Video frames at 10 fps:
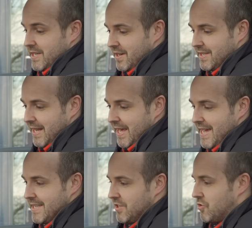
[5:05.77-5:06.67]
Nice clear
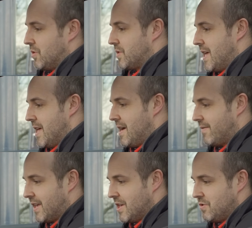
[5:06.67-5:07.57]
heater controls here. You have
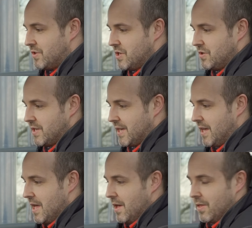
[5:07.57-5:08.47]
to get used to using
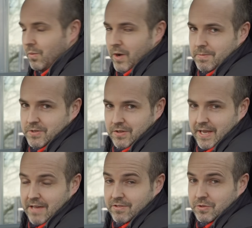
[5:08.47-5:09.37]
the wipers on the
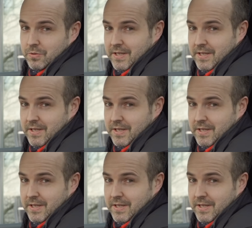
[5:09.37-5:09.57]
left stalk,